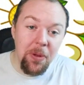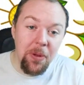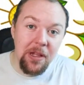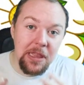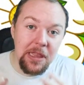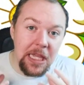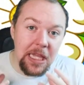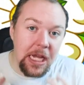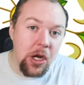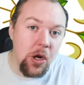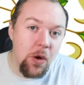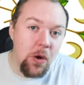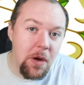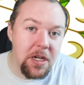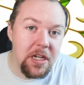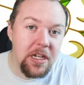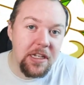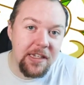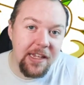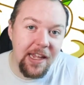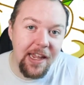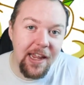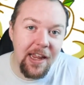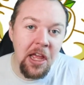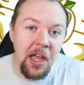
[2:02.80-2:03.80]

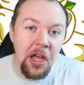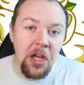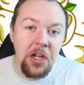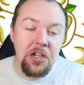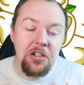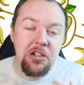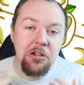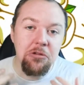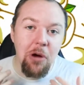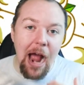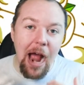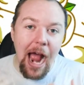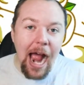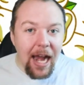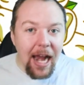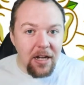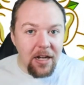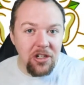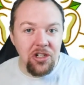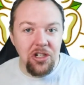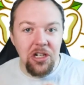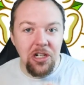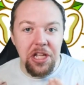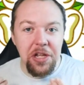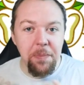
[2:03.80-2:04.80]
liquidity to
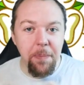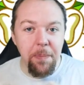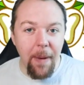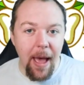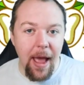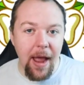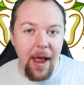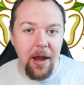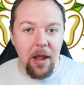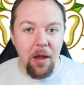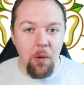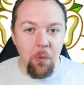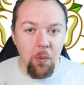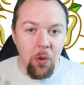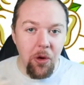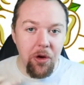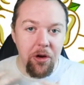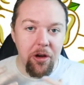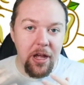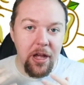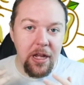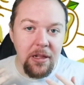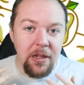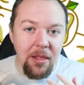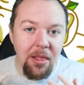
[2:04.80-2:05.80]
actually back what
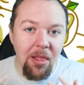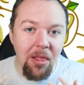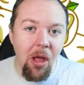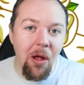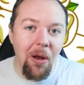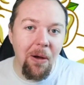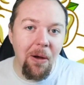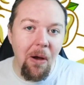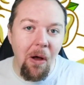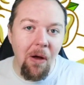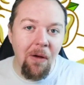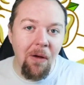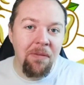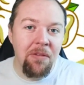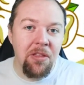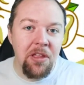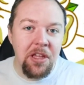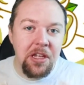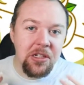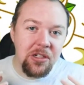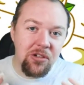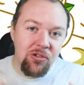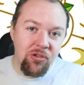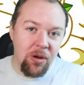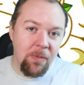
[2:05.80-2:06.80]
a lot of
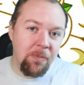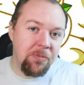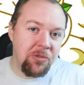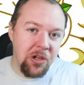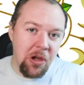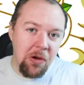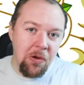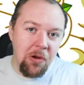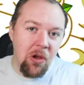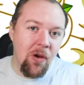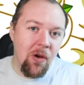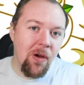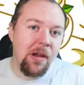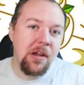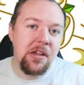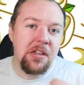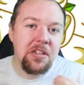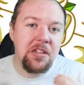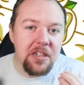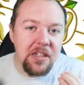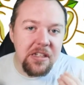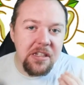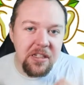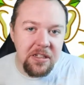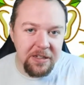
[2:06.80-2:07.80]
these crypto coins
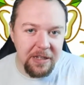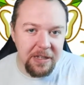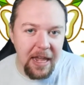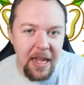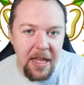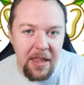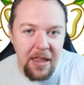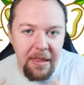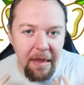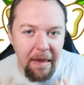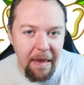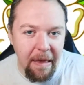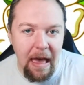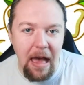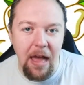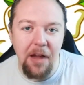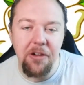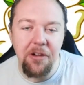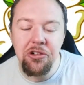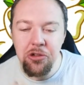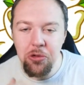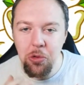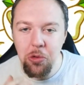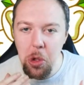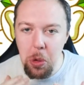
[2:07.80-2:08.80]
say their
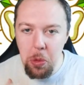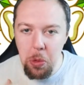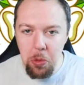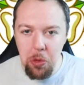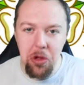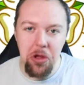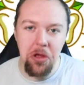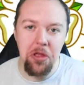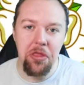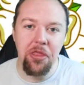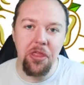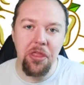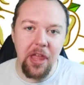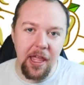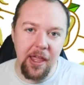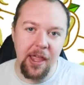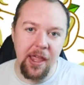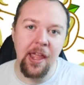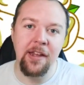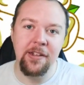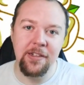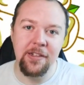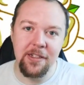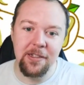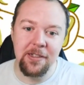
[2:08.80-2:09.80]
actual worth
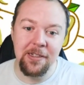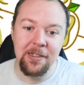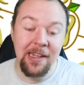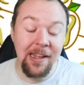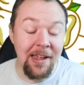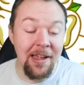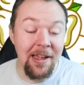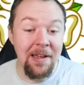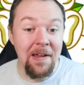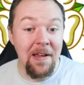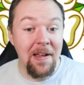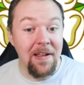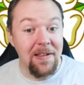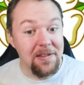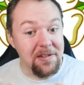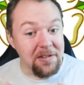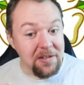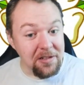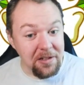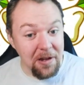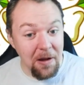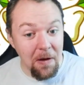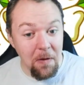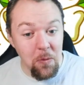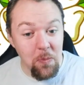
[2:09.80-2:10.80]
is.
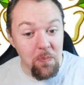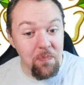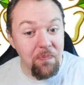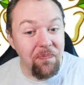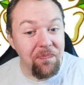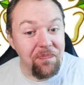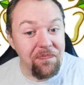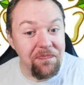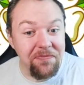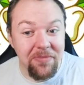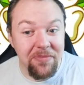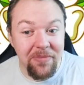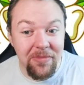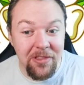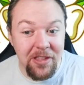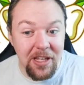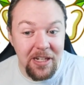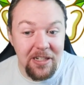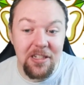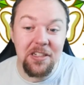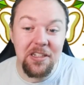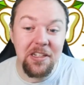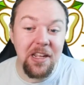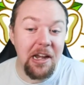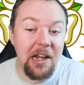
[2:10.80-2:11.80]
So
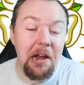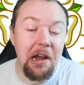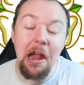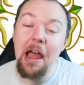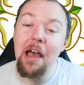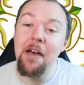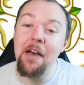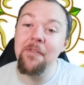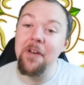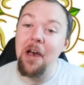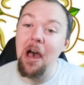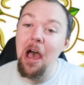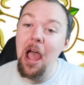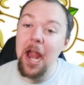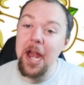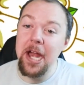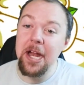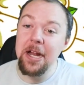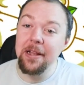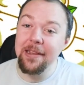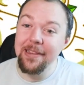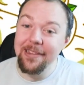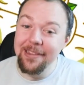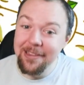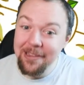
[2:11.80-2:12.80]
this is going to have a
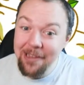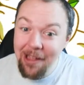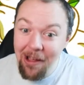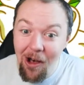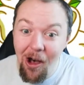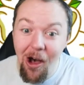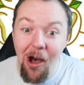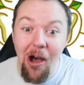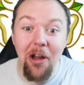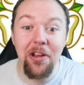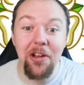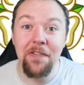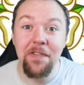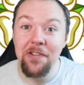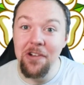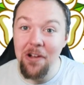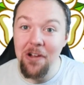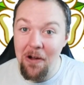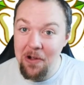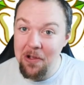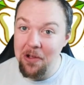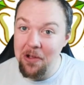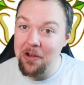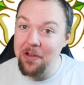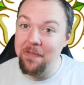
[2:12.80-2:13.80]
lot of
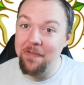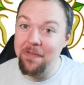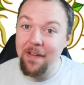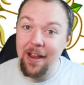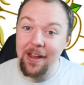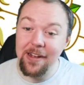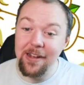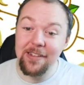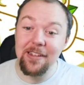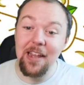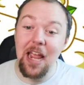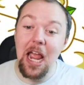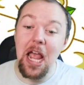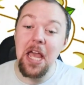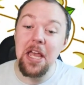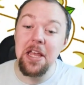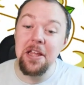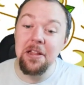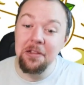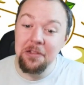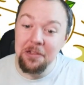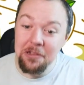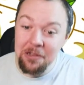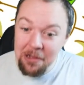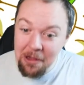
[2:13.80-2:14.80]
knock on effects, a
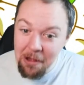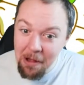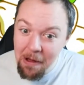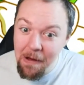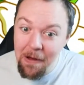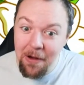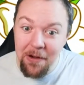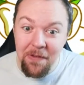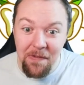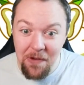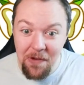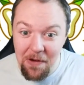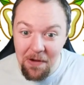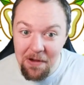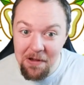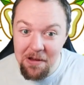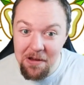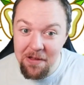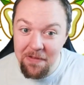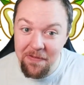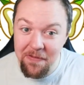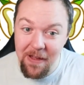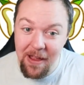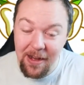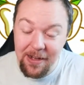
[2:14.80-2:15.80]
lot of knock on
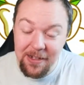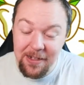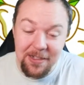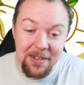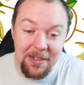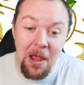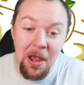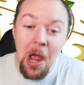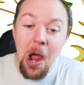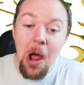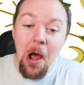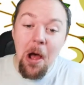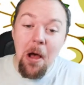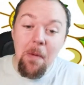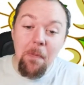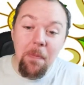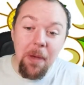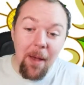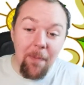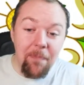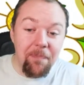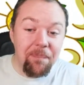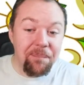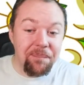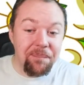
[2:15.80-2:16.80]
effects. But